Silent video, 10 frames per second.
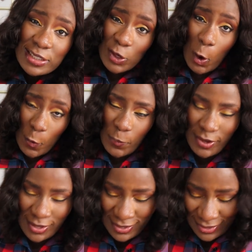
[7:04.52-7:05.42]
it up.
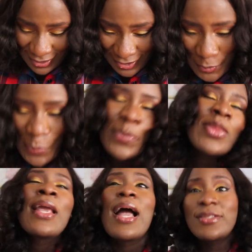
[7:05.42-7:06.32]

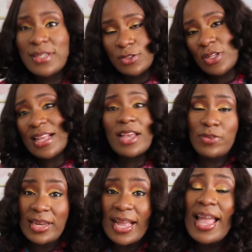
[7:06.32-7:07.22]
Actually, not like I
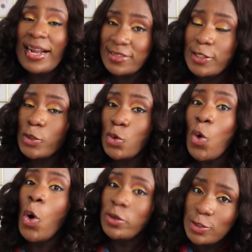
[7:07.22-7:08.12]
feel like, I actually do
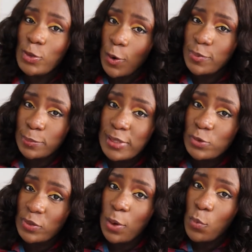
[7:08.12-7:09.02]
hold it up
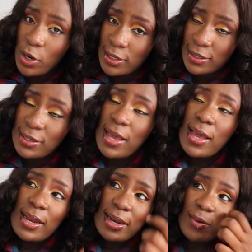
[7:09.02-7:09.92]
sometimes when I'm walking.
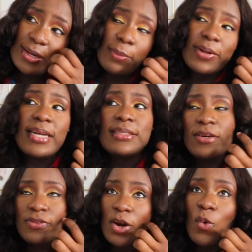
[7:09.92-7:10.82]
Like when I'm lying
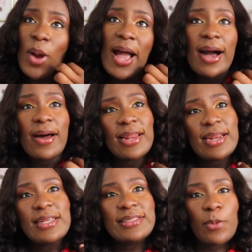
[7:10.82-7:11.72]
down for a while
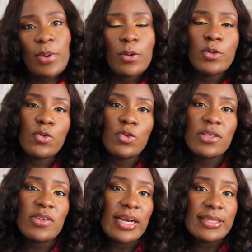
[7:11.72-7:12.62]
and I stand up and I want to
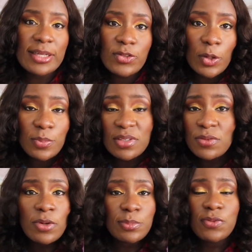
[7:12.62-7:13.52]
just go and get something
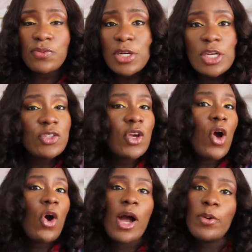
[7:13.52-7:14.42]
from the fridge,
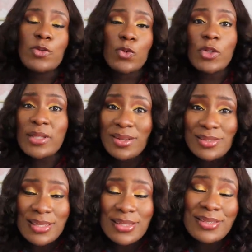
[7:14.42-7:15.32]
or I want to go
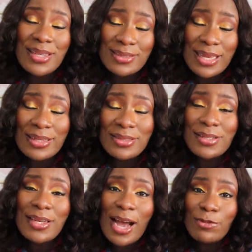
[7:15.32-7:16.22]
downstairs. Yes, I
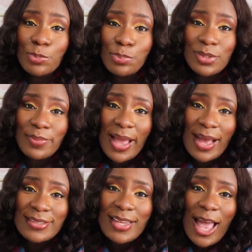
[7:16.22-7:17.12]
literally have to put my
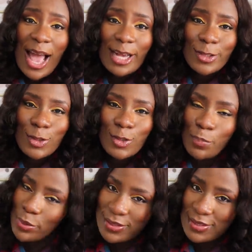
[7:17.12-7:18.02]
hand and
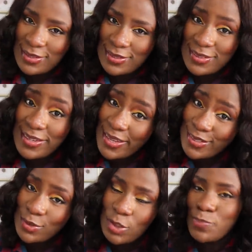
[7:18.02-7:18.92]
support it.
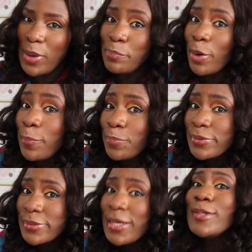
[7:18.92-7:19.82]
Yes, not my bump,
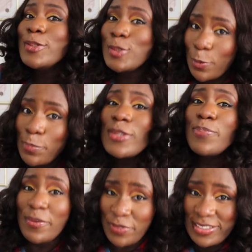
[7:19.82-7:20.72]
support
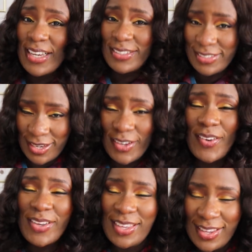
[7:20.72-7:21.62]
my VJJ,
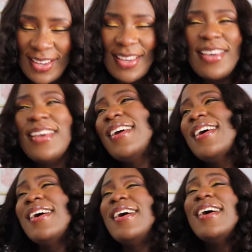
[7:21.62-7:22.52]
okay?
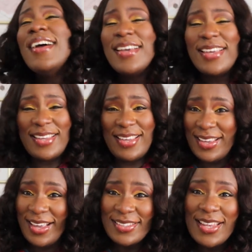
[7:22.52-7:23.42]

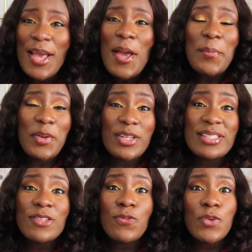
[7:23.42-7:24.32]
Yeah, because
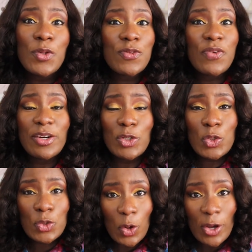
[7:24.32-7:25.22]
it feels very
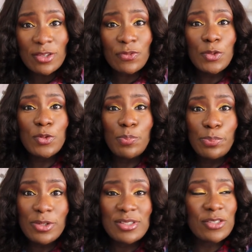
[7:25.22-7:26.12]
sore, it feels
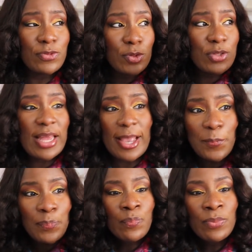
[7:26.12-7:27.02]
bruised, it feels
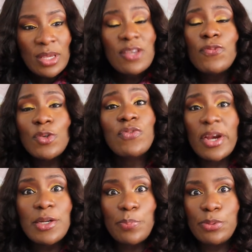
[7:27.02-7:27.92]

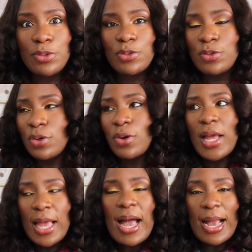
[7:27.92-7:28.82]
very bruised. So
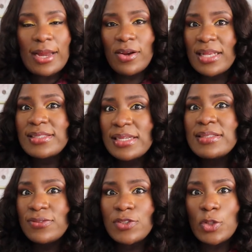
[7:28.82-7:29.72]
I can
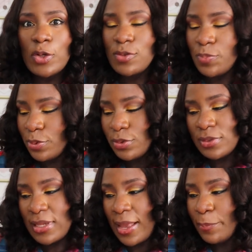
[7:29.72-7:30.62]
understand if it turns
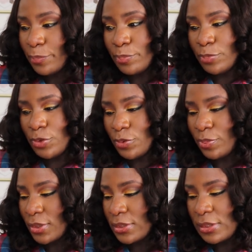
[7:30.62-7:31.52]
blue,
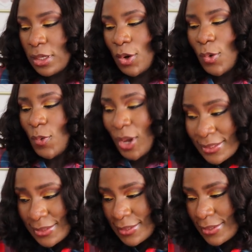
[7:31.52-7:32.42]
but
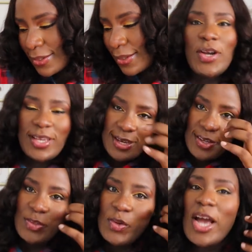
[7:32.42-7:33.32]
what?
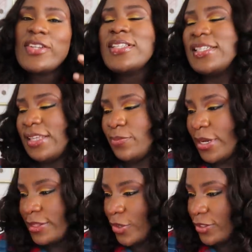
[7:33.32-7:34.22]
Okay, so I just entered
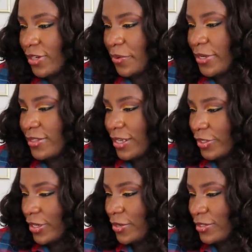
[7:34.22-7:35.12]
my third trimester,
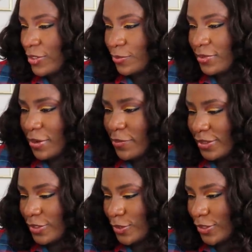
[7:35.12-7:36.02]
so let's see something about
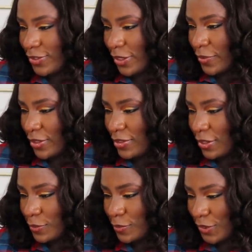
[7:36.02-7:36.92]
this third
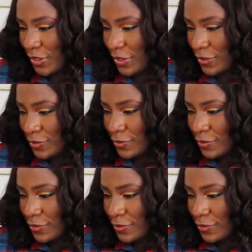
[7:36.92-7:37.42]
trimester, okay?